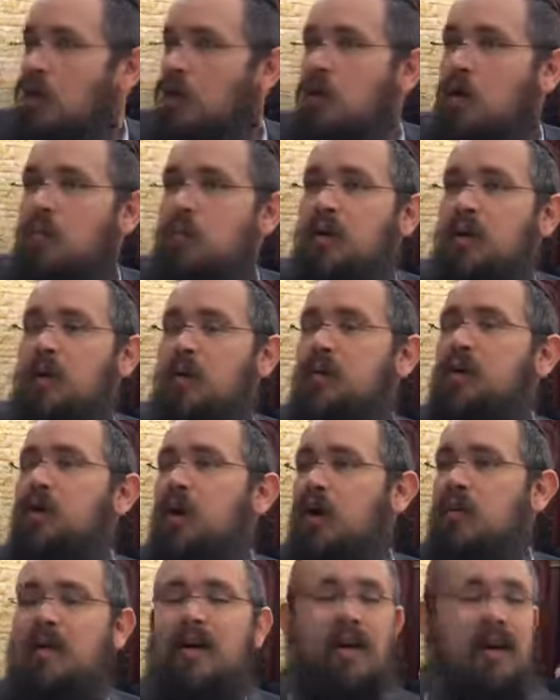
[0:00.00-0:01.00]
But when we
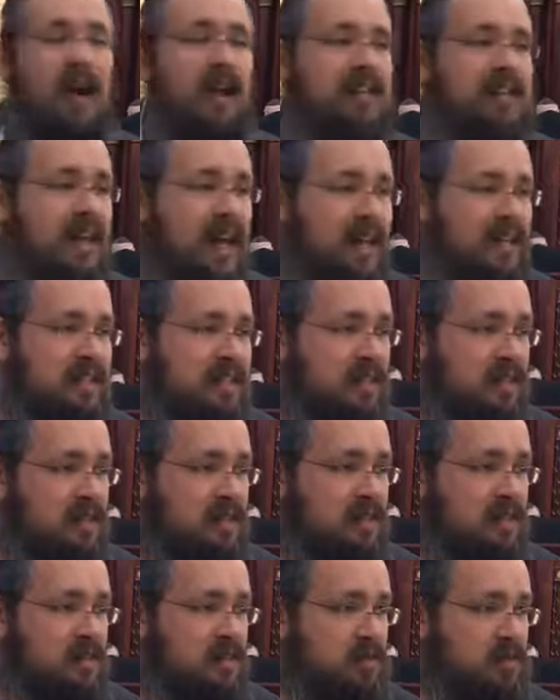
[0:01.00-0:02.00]
talk about God's
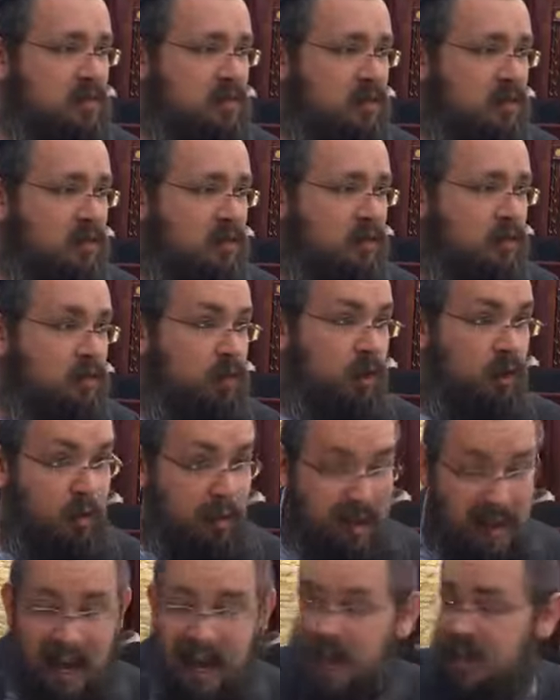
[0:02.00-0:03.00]
essence, we talk
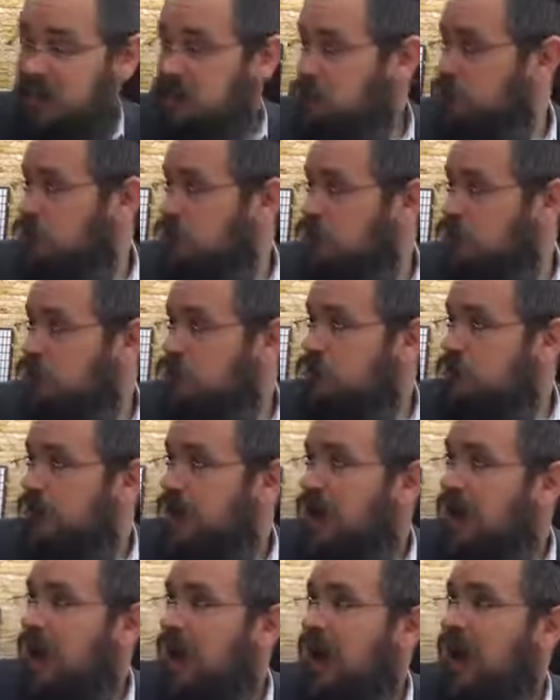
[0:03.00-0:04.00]
about Atzmos.
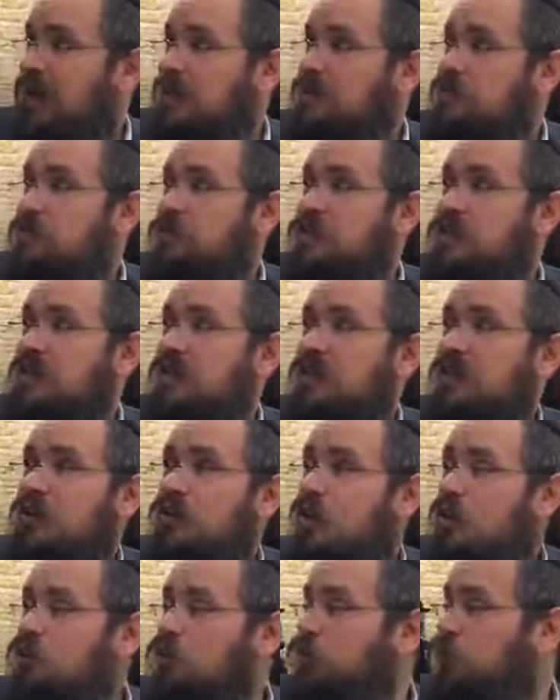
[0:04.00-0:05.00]
Atzmos, there are
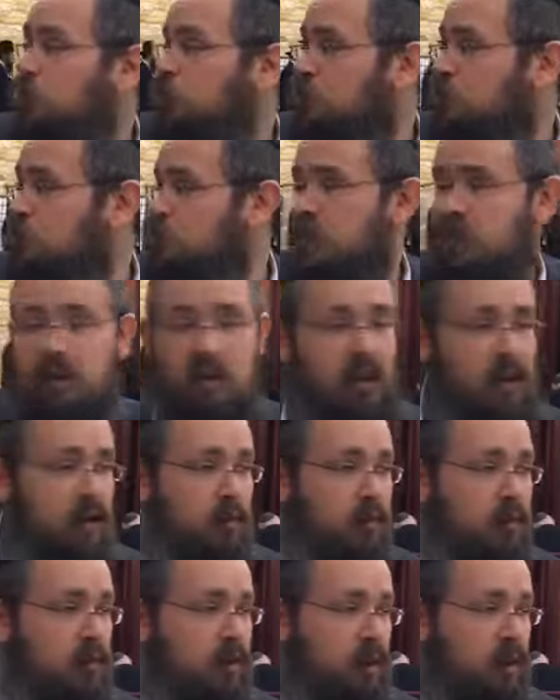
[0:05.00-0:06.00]
no rules when we talk
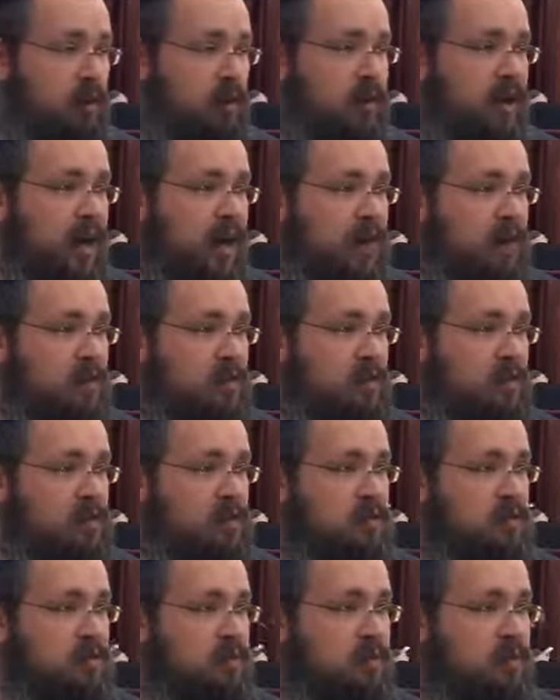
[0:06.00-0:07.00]
about
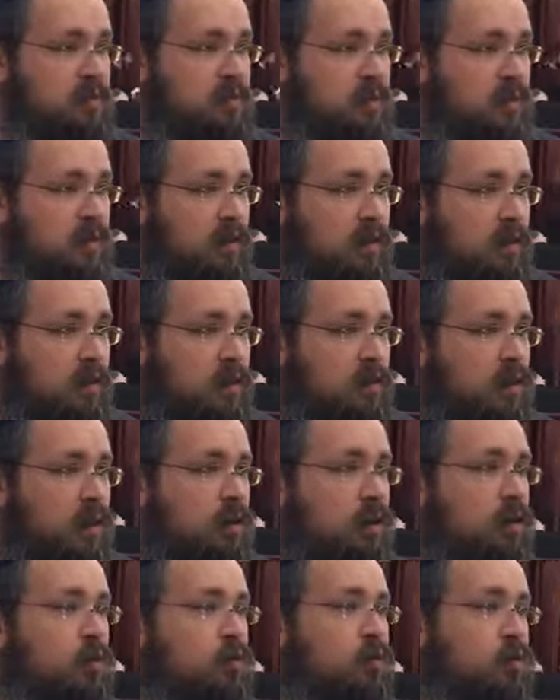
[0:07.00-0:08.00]
Atzmos. There are
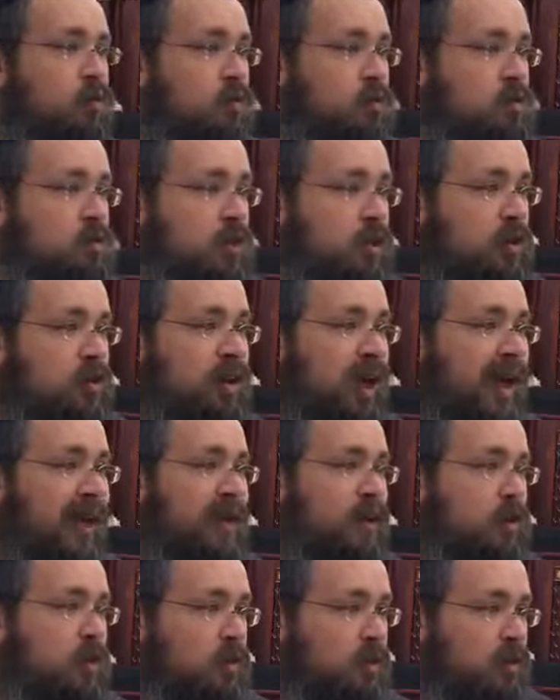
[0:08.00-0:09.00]
no rules, there are no
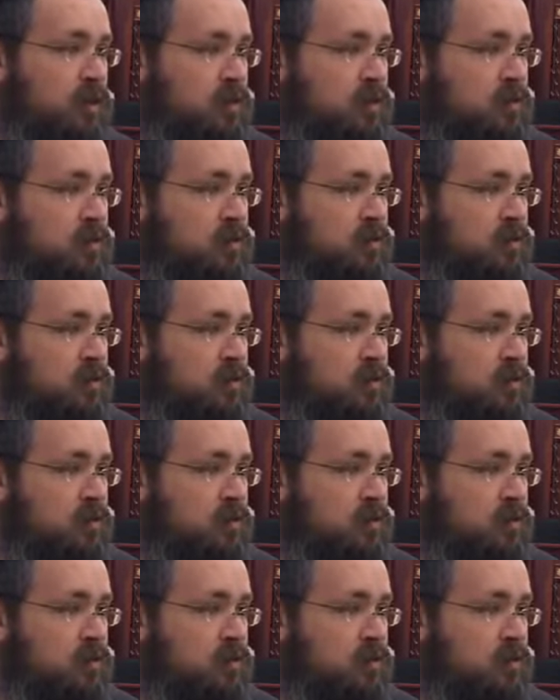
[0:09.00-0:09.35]
categories.